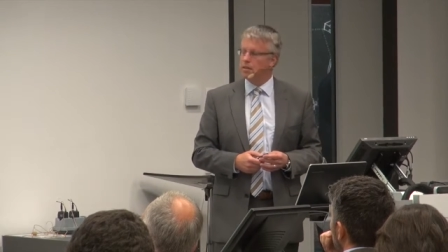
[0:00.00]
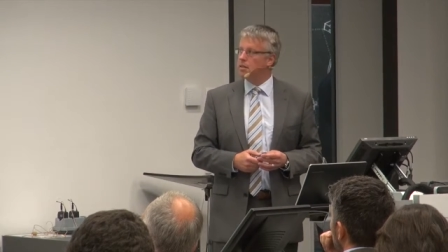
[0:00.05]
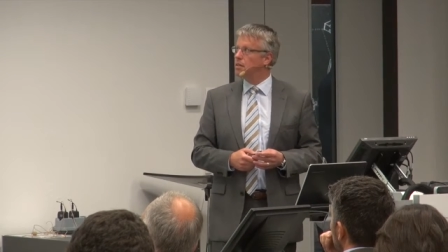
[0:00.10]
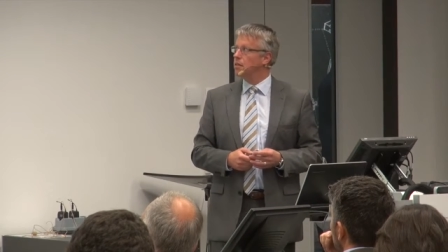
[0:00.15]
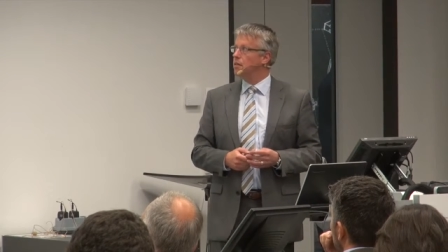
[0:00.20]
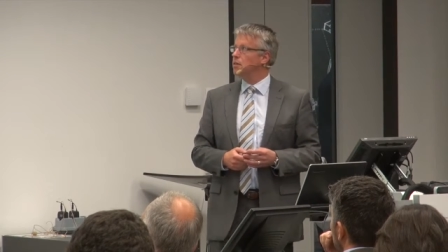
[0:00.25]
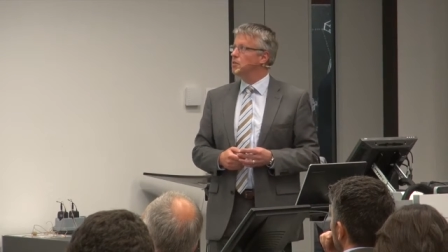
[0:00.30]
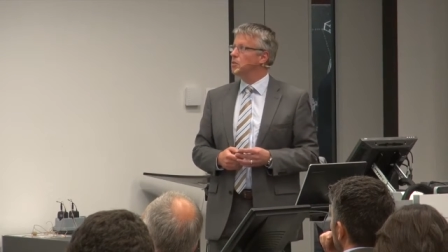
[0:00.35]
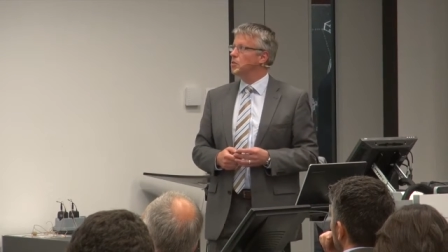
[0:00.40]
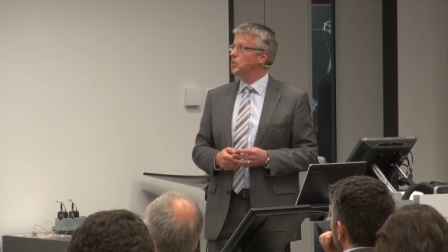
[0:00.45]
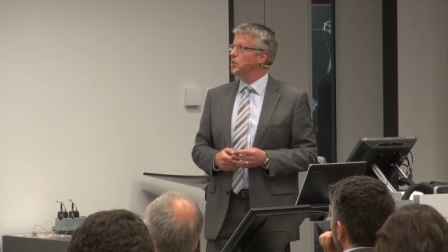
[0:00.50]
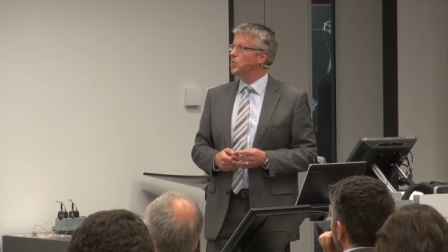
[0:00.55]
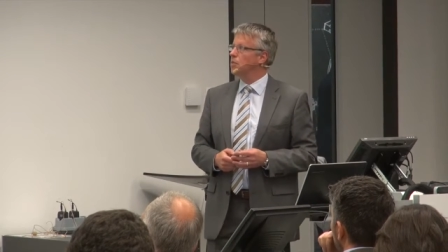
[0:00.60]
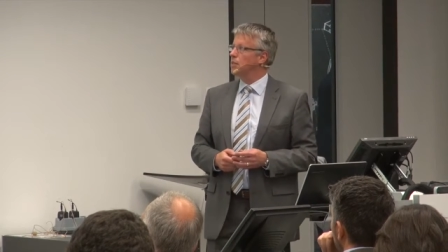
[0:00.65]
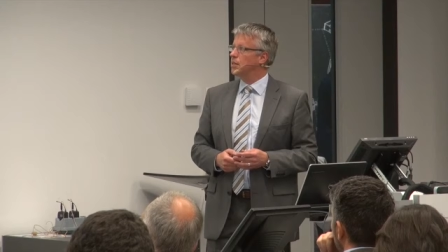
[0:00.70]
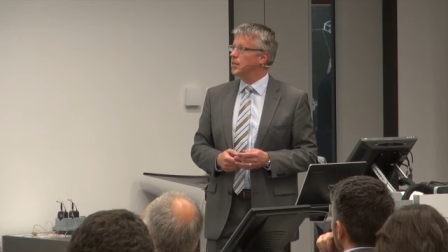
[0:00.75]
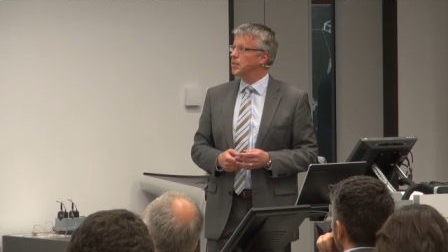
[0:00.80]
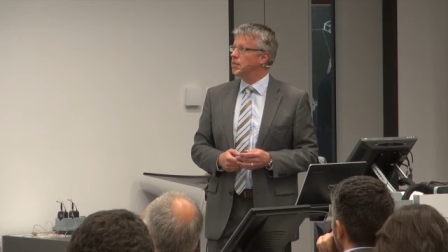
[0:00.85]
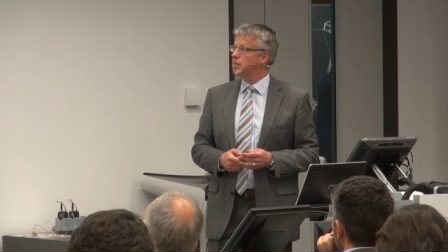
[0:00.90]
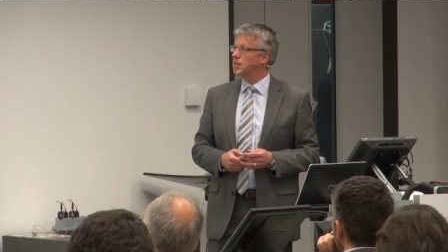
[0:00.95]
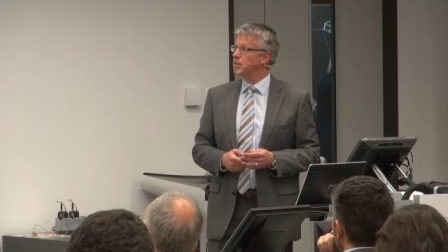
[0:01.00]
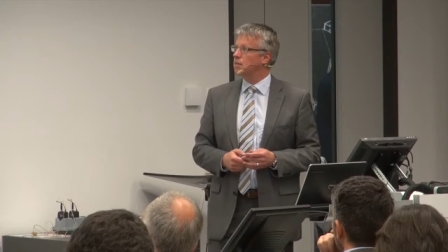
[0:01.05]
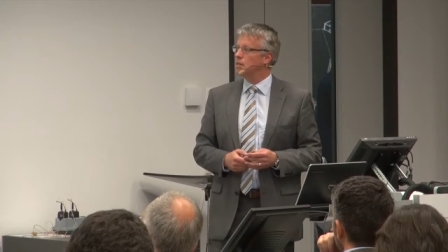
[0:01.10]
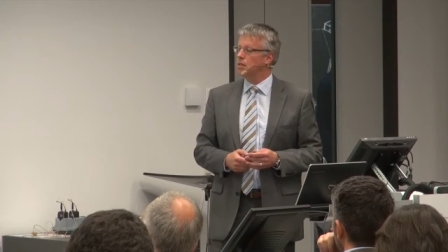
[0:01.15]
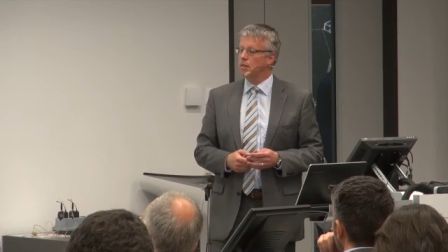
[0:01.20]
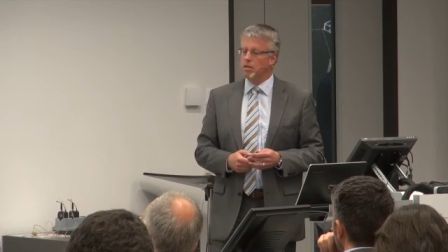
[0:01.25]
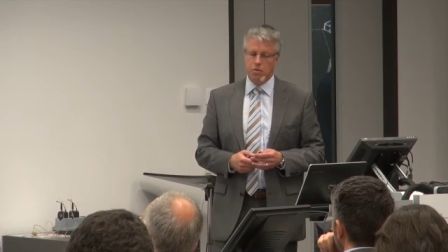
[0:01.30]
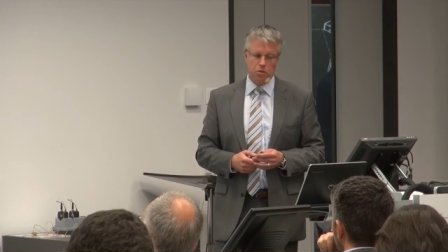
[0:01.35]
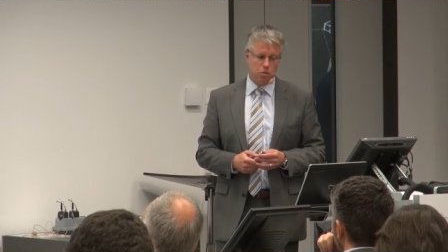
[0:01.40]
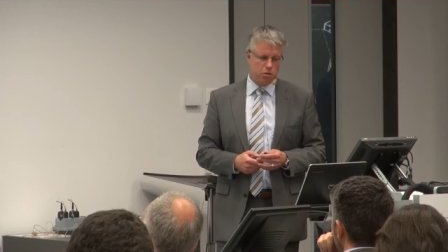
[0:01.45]
there's always
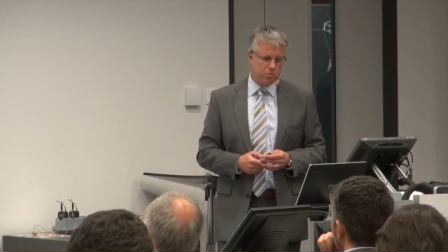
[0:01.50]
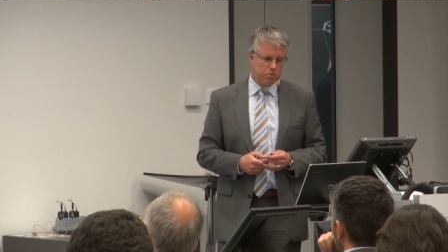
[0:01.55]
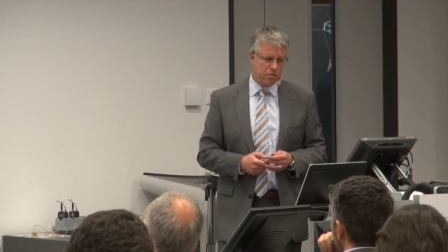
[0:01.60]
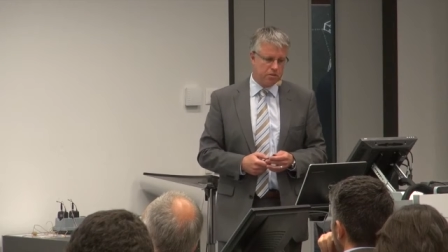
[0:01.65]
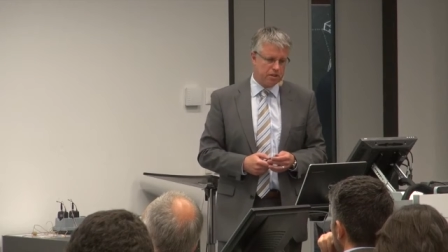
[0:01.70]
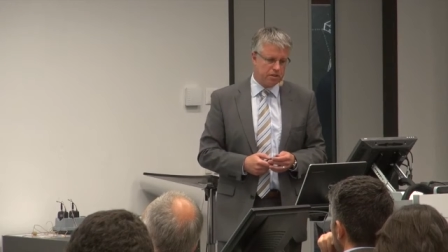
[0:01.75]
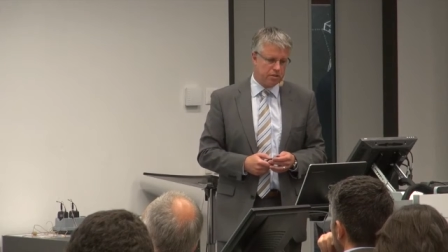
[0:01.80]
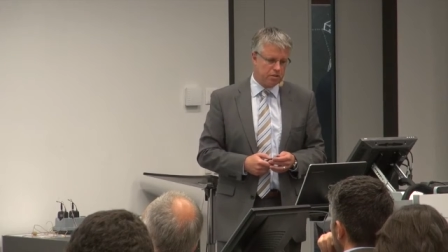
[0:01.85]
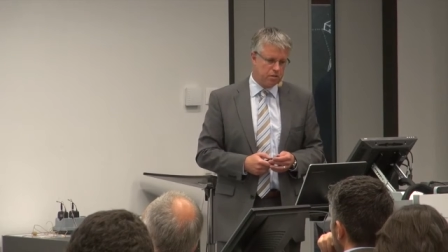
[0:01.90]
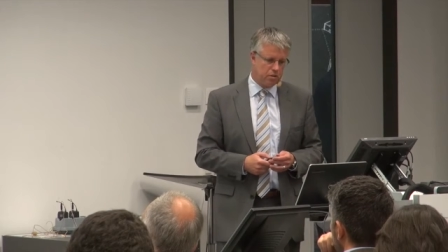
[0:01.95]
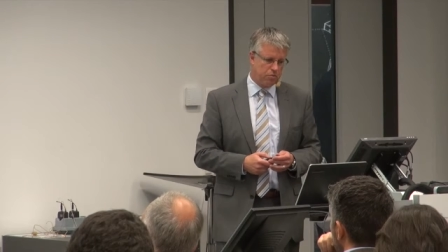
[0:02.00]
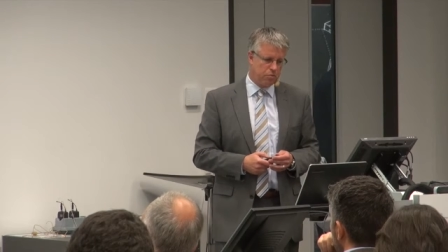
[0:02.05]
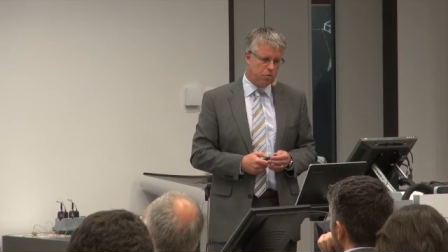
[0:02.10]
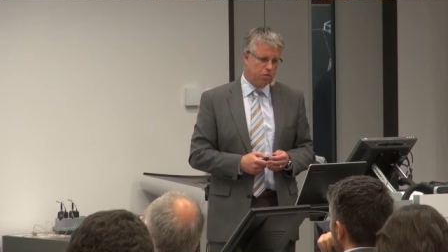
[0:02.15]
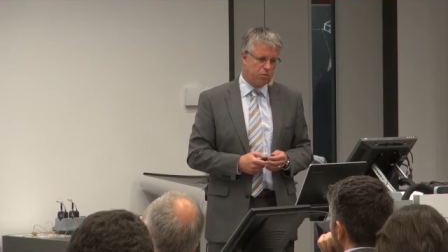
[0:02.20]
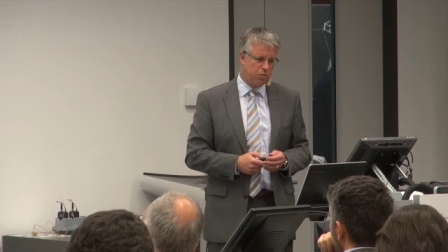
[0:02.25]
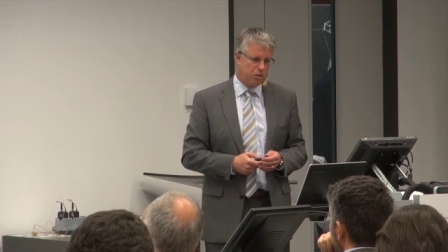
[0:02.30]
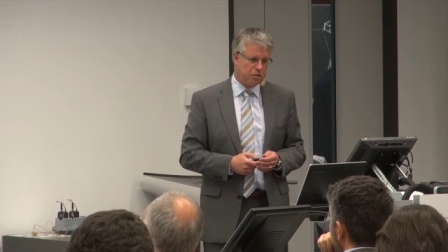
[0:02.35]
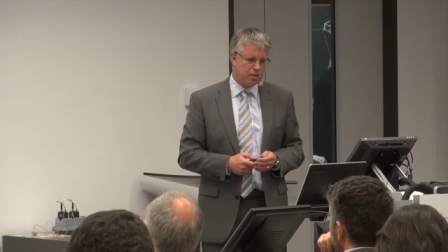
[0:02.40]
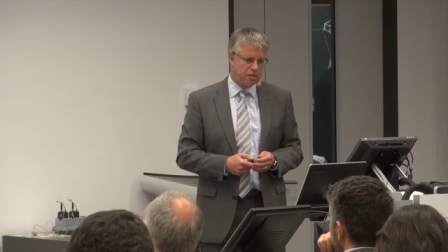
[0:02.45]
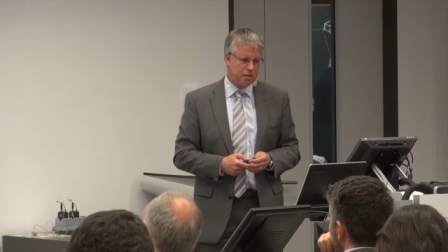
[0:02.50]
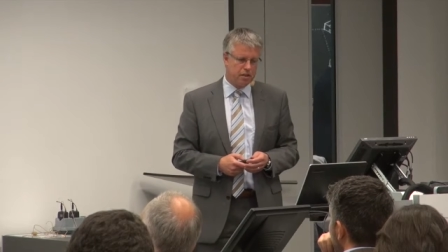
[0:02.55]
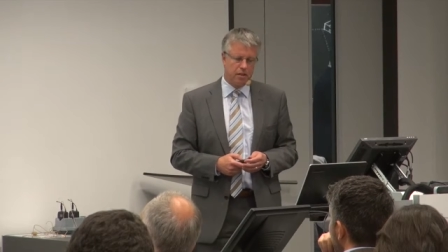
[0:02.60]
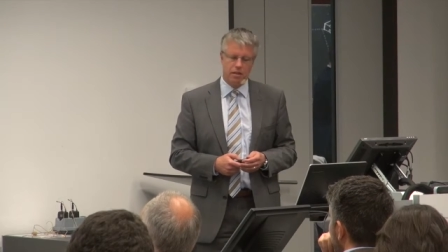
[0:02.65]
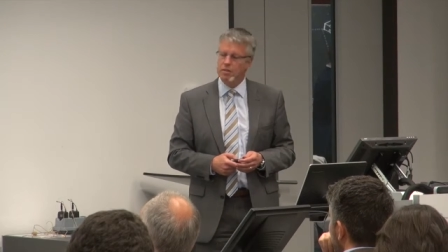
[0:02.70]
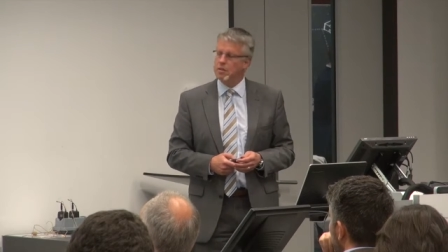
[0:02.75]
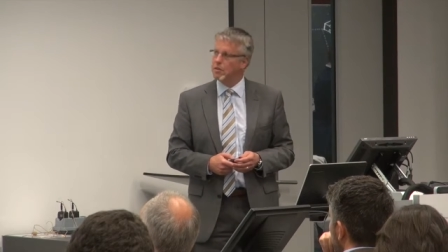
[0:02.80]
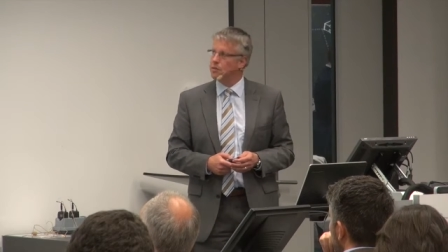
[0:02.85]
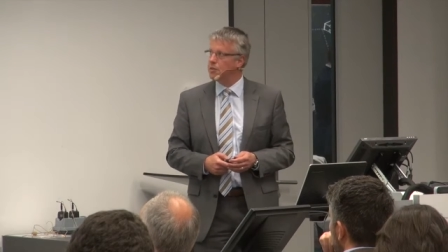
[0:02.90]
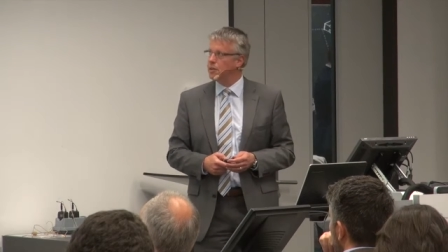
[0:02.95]
a huge potential for vertical
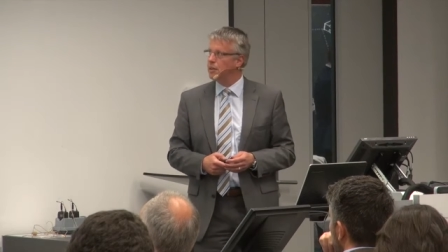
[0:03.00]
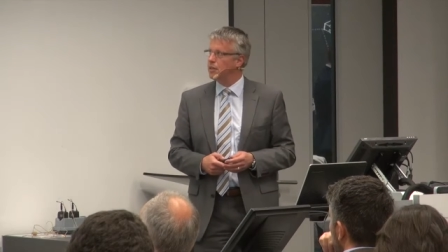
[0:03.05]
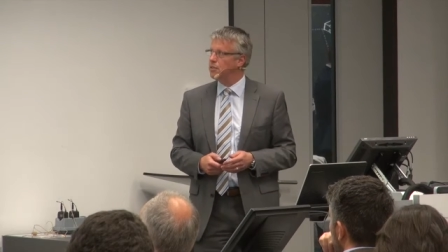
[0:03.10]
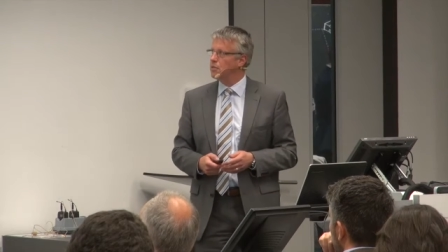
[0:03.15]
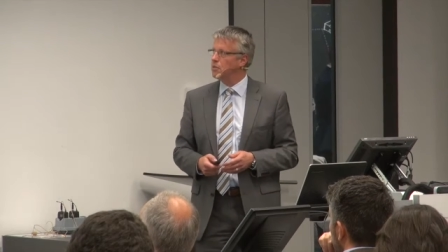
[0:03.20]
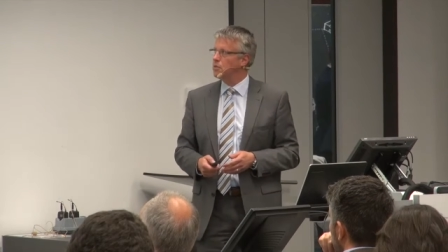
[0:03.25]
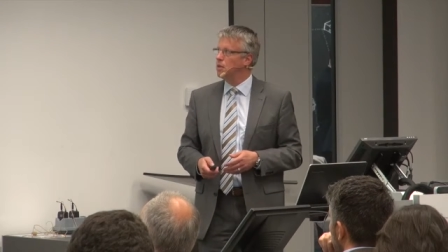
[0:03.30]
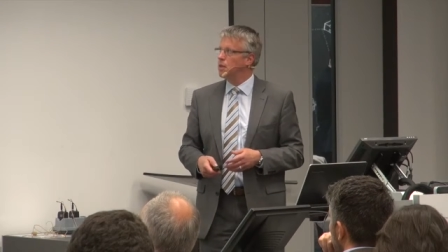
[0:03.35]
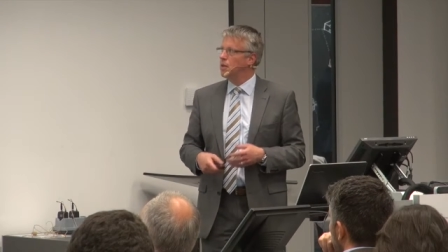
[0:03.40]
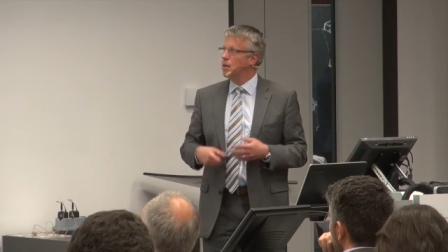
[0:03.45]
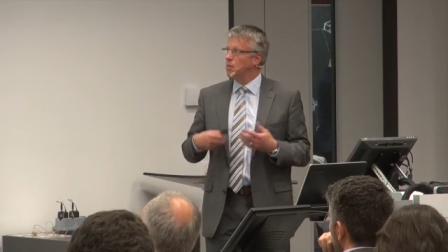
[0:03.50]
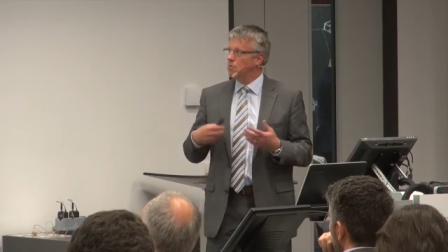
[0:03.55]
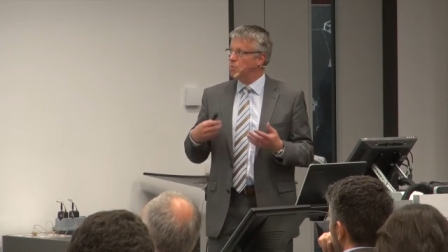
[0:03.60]
integration,